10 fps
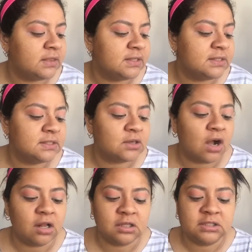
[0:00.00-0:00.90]
and this is
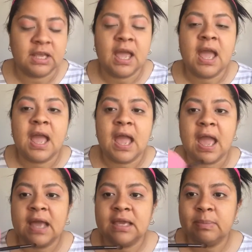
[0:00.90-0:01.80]
called
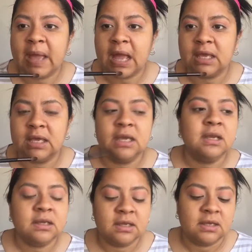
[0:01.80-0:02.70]
Hanky
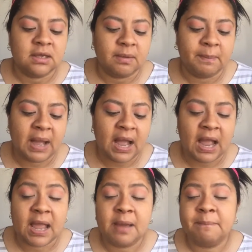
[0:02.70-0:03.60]
Panky
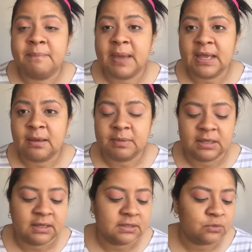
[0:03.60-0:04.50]
by
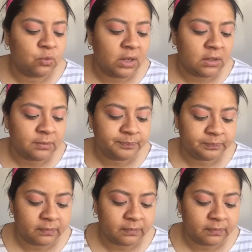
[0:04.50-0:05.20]
makeupgeek as well.